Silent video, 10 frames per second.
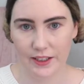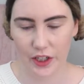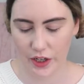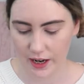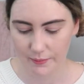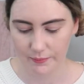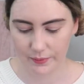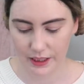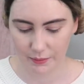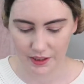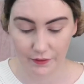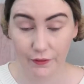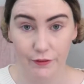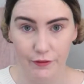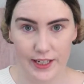so I'm gonna be
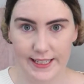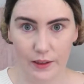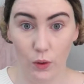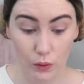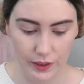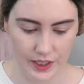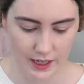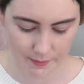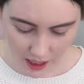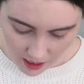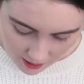freezing all the time.